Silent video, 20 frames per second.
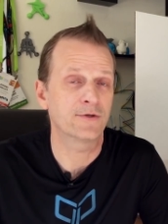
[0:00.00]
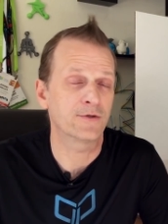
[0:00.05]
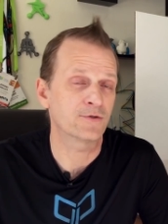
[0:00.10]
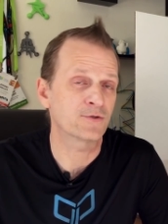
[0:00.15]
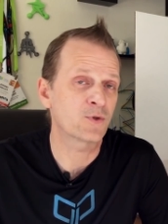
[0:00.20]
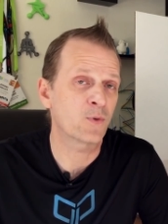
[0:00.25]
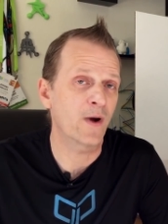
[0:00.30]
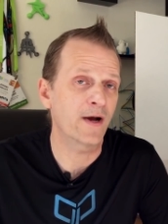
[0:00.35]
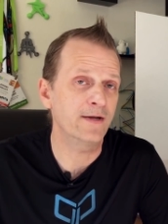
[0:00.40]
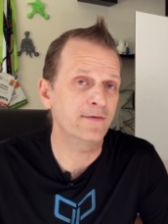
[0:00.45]
So
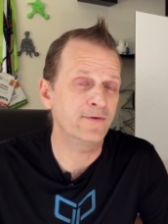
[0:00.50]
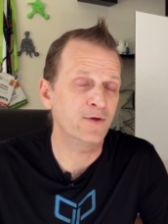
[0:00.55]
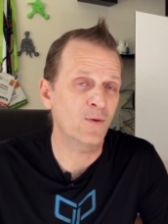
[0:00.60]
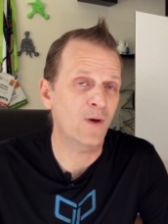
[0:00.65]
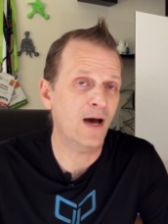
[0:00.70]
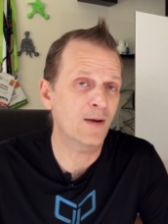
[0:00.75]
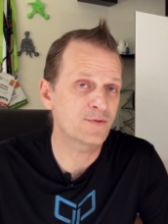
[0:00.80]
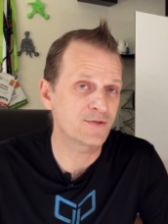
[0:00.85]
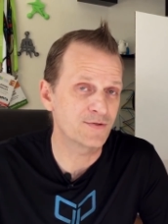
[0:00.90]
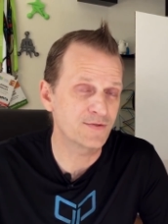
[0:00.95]
there's quite a few
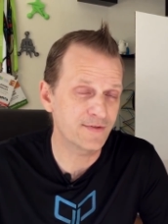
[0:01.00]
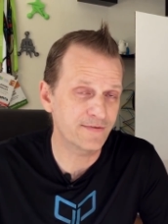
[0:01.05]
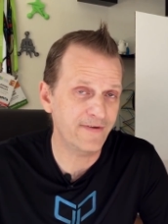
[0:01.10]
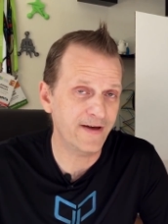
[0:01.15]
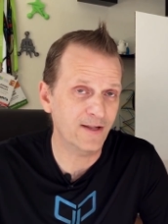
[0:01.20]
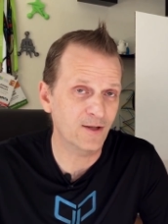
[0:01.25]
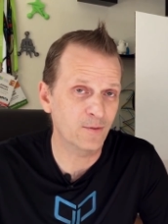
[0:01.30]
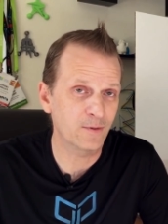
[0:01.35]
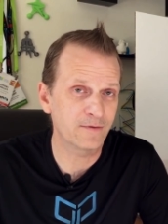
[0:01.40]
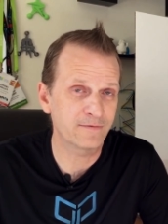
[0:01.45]
options
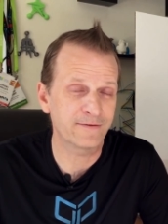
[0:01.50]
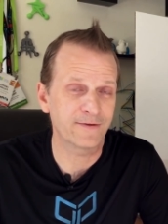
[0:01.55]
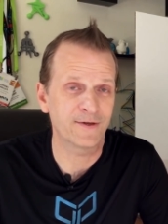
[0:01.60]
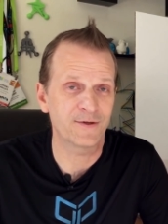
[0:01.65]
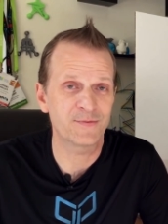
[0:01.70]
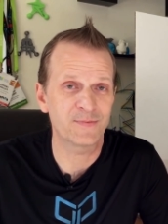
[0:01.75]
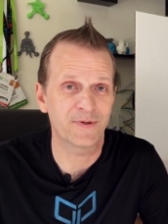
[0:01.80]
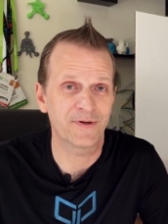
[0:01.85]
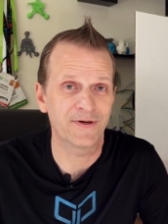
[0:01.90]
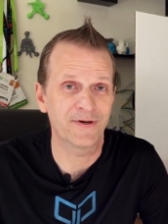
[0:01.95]
available for
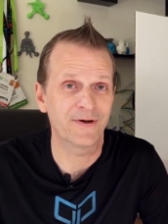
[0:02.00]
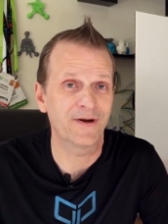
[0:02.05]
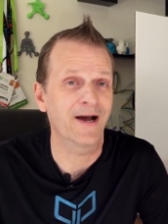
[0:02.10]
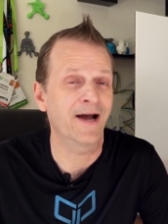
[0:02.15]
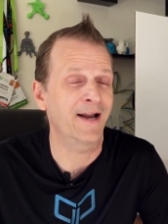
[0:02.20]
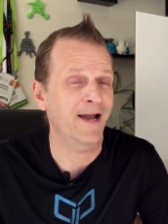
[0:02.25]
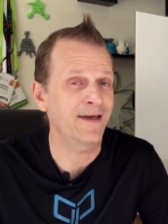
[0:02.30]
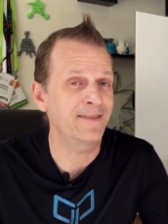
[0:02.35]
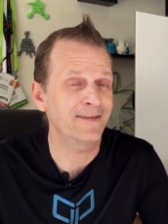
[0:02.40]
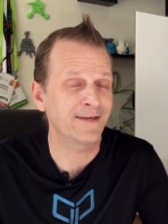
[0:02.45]
this printer,
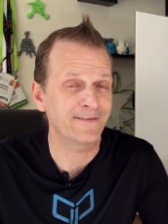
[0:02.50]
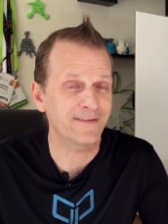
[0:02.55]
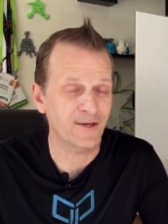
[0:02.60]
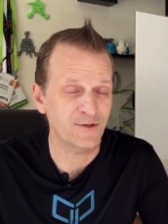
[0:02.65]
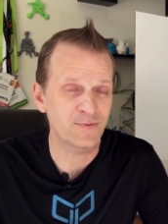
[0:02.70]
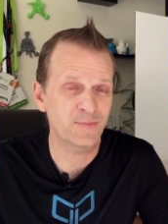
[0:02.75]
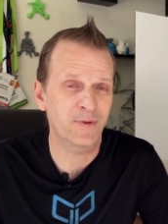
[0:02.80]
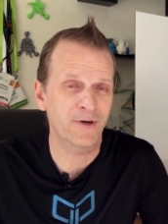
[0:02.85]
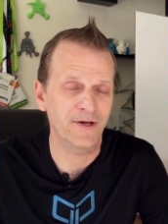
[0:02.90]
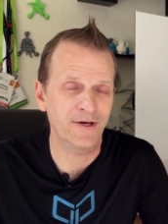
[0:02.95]
and I think
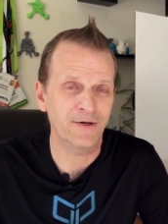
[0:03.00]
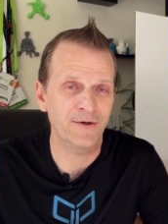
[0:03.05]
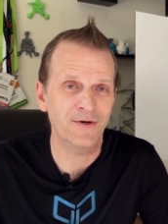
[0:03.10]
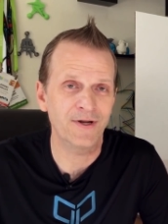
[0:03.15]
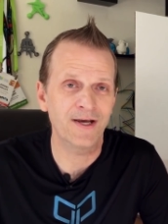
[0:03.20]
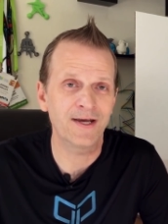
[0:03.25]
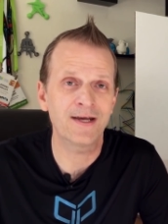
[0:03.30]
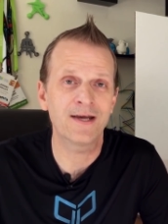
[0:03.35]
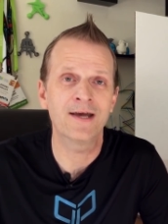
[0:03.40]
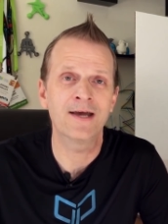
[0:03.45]
that's pretty
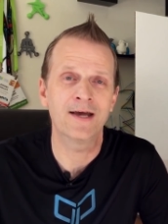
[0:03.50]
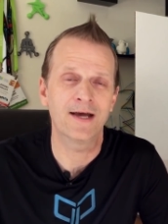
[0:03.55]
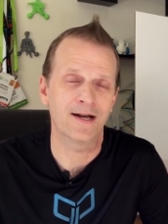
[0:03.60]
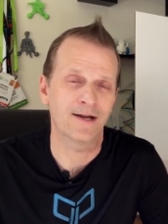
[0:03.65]
unique,